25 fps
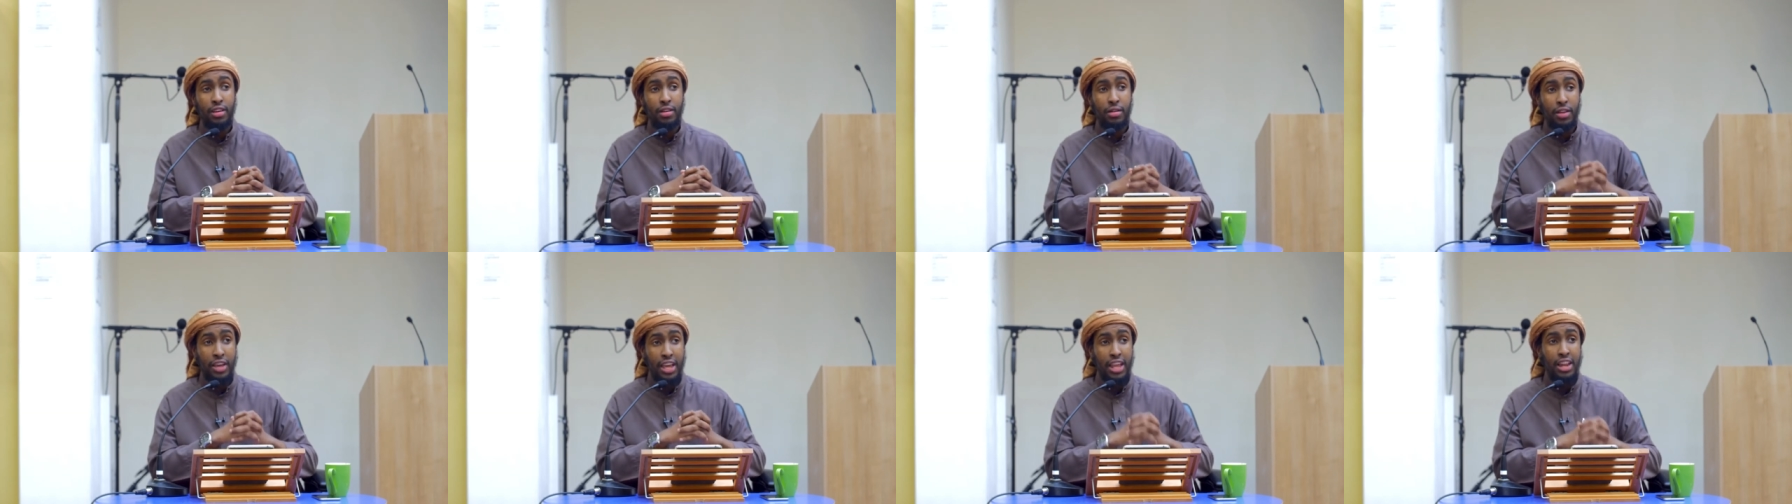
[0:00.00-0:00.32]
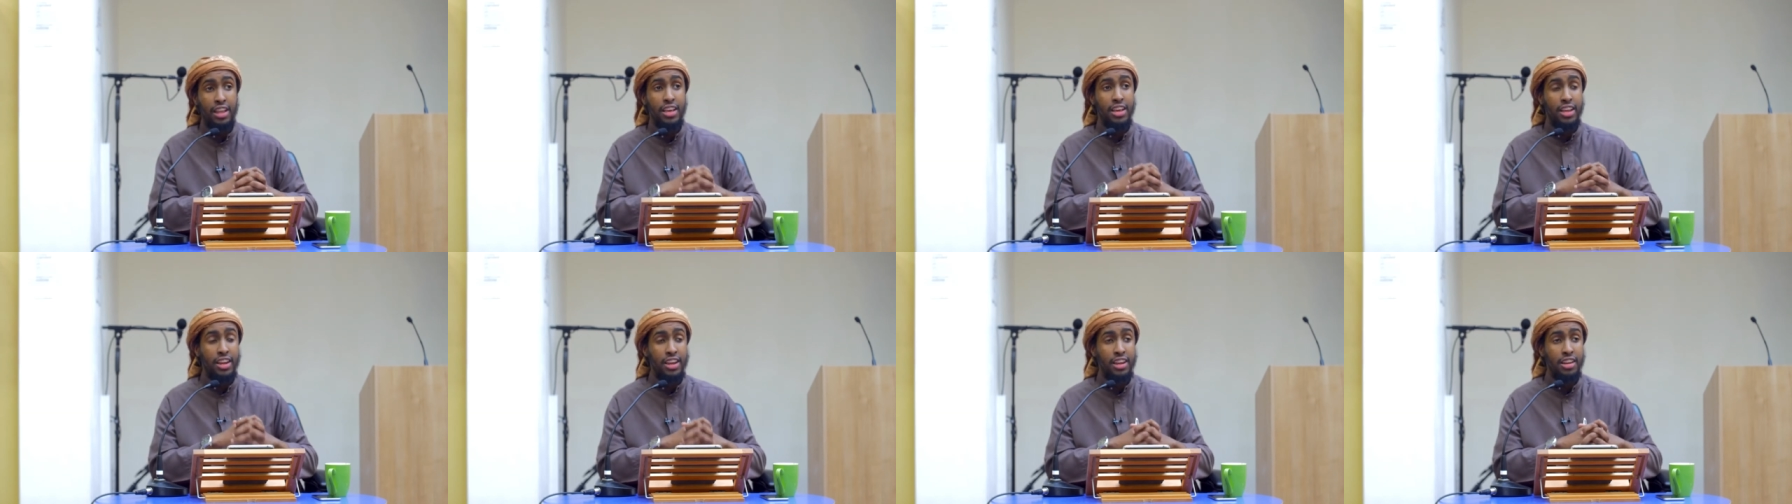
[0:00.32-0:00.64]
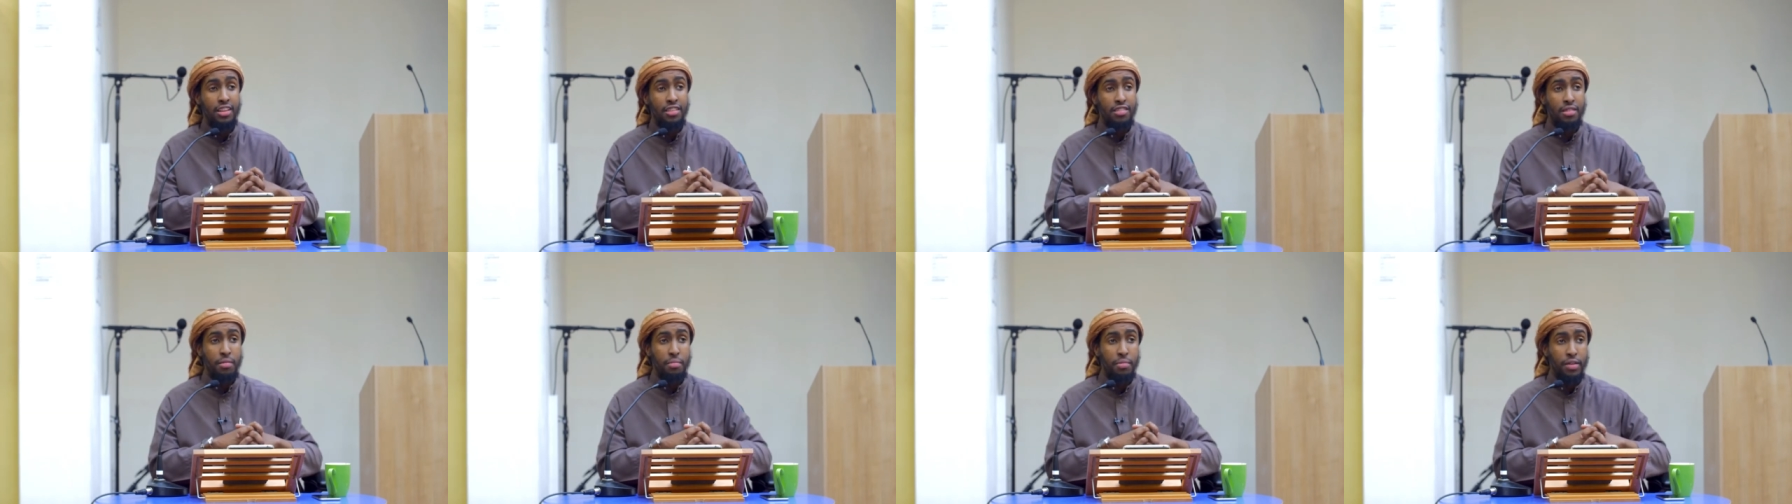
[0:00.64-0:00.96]
Killing an
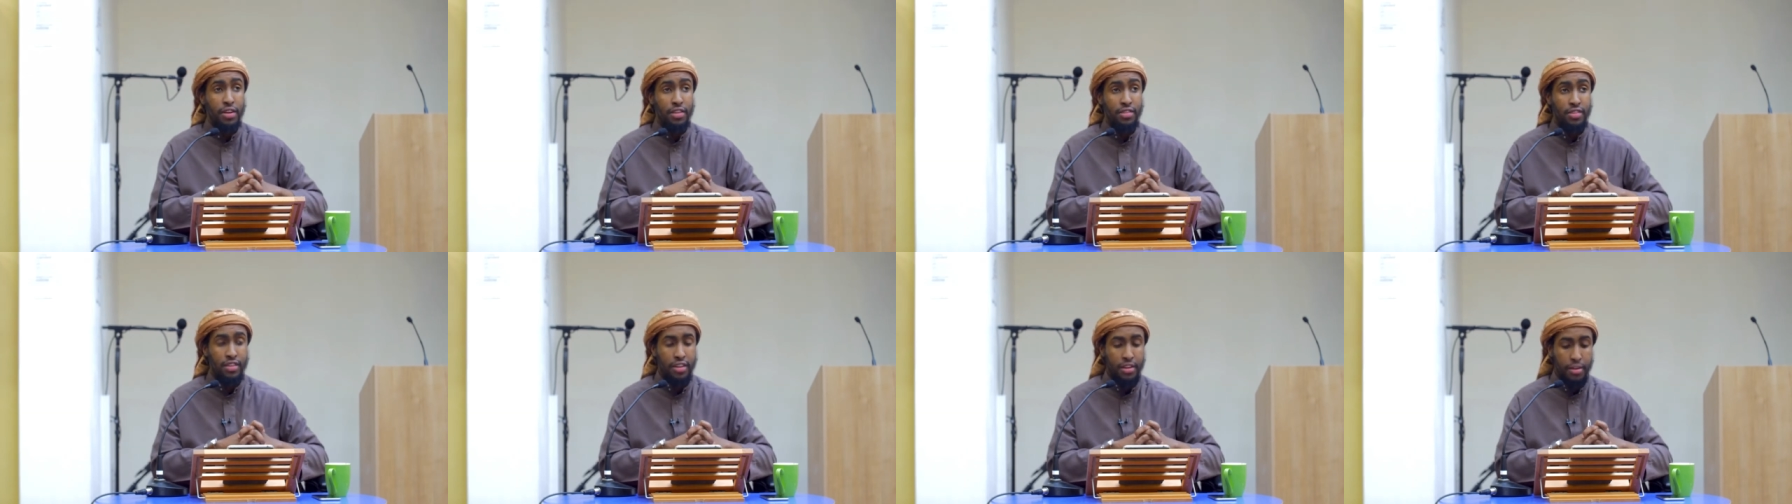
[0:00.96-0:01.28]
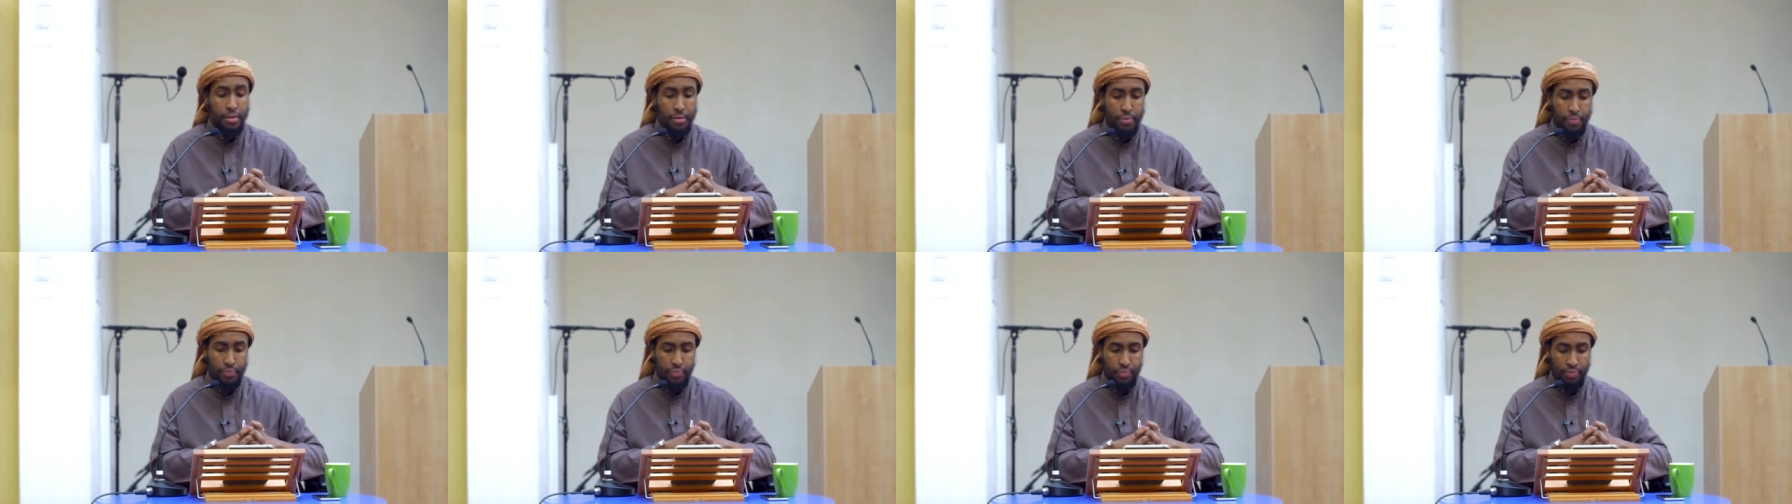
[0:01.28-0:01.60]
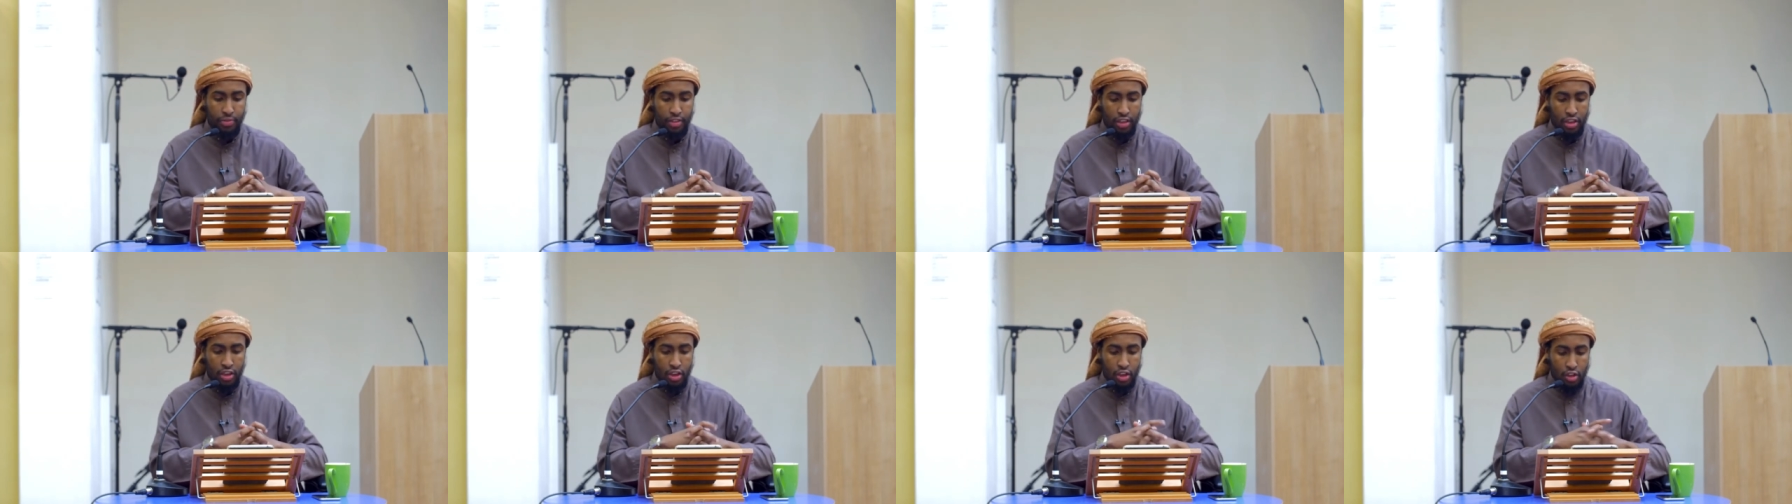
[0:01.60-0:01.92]
innocent person.
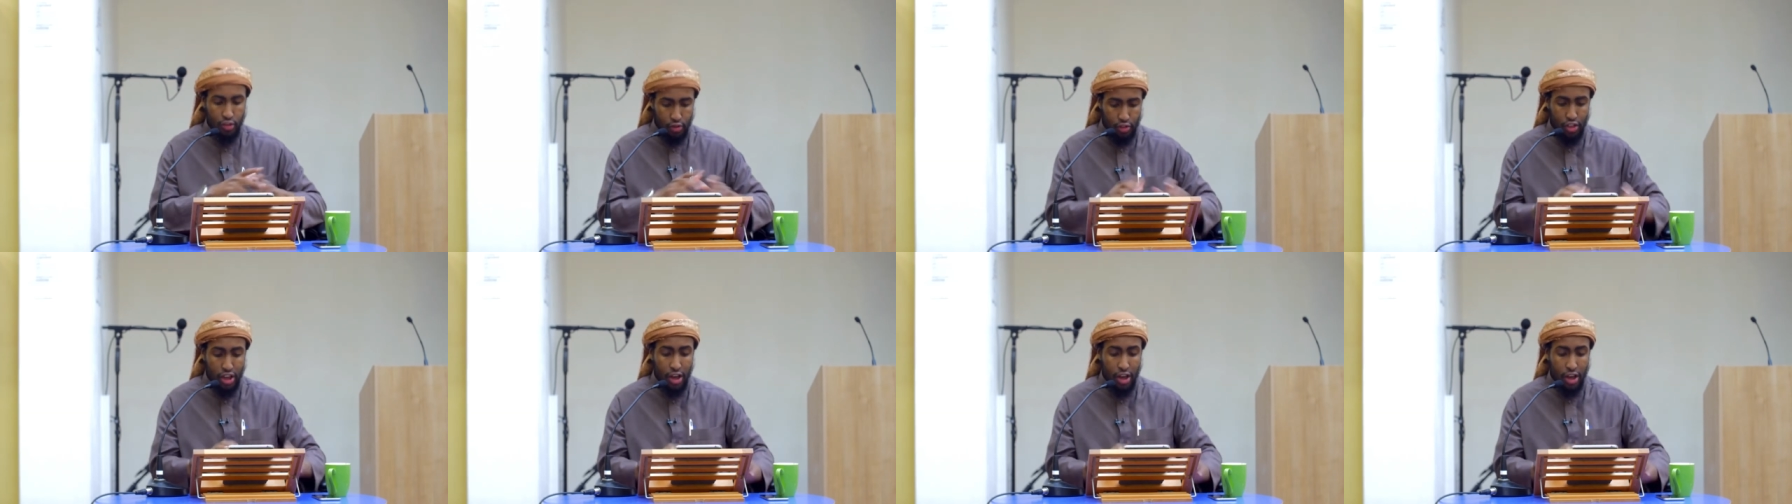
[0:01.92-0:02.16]
So